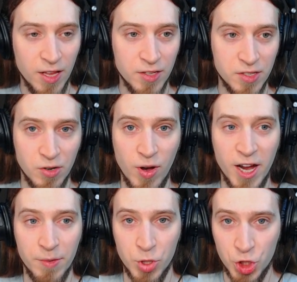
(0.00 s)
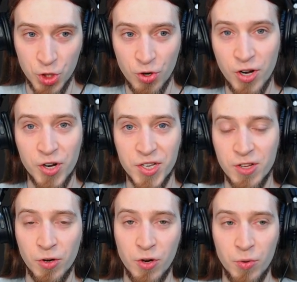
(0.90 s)
so I am sure there is
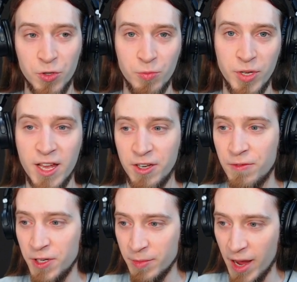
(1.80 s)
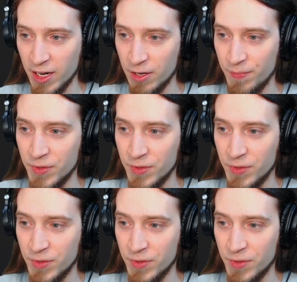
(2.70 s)
not going to be any feedback.